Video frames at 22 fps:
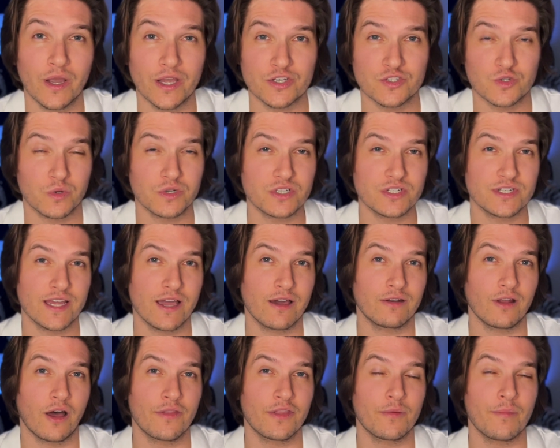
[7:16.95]
Georgetown
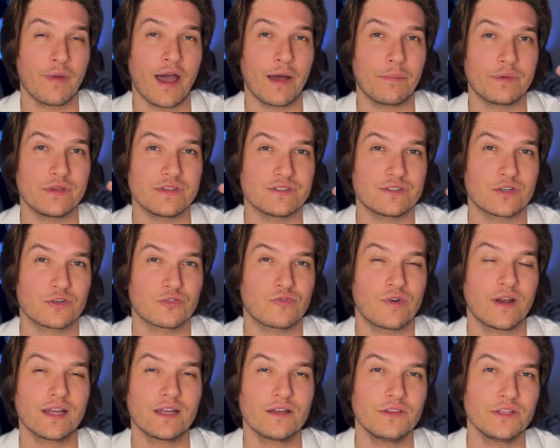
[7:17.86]
on the map is
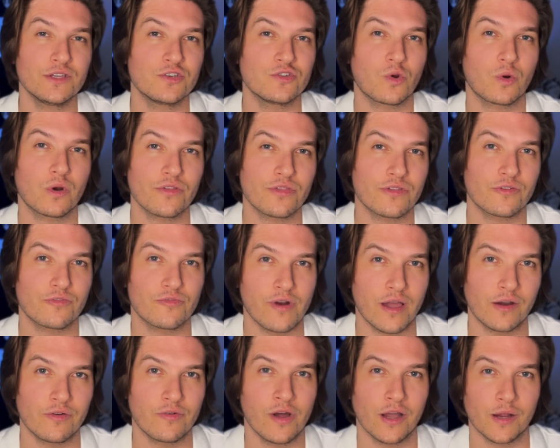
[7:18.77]
directly north of
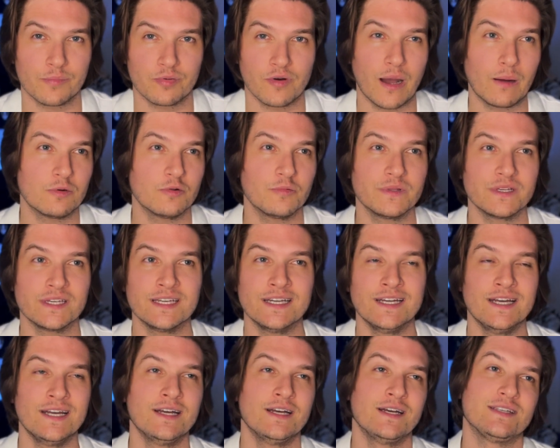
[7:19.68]
Round Rock, probably
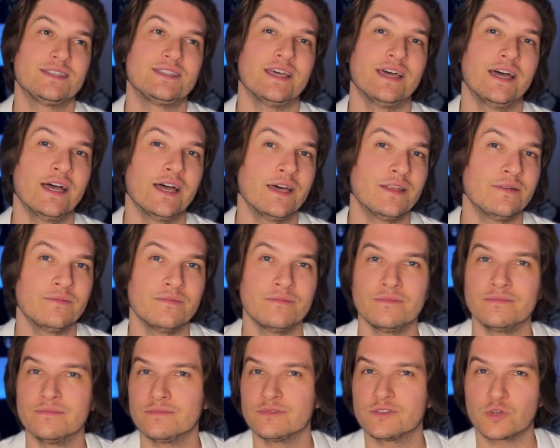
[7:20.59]

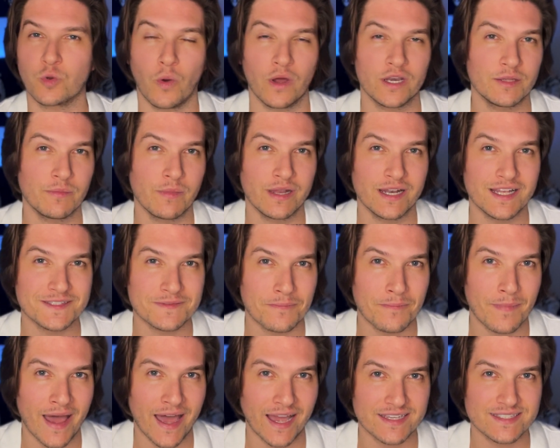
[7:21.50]
10, 20 minutes
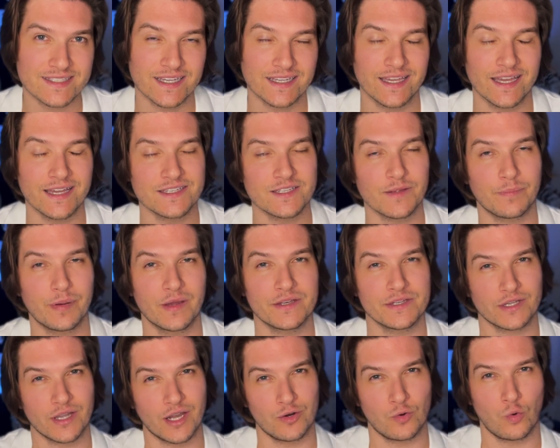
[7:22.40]
max, again,
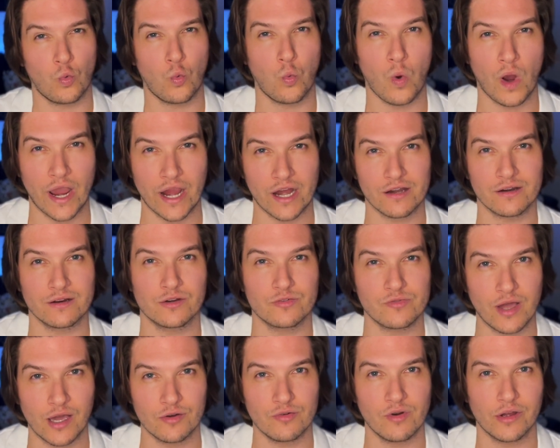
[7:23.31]
depending on where in
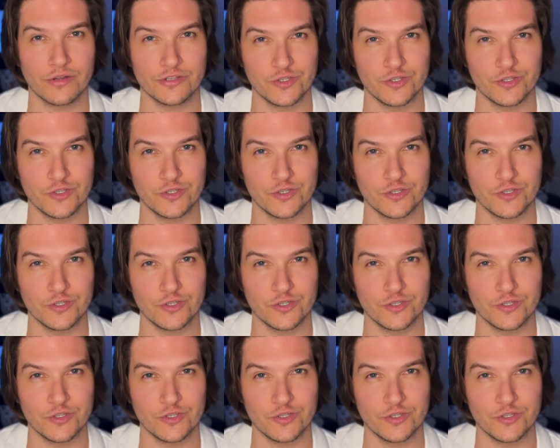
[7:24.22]
Round Rock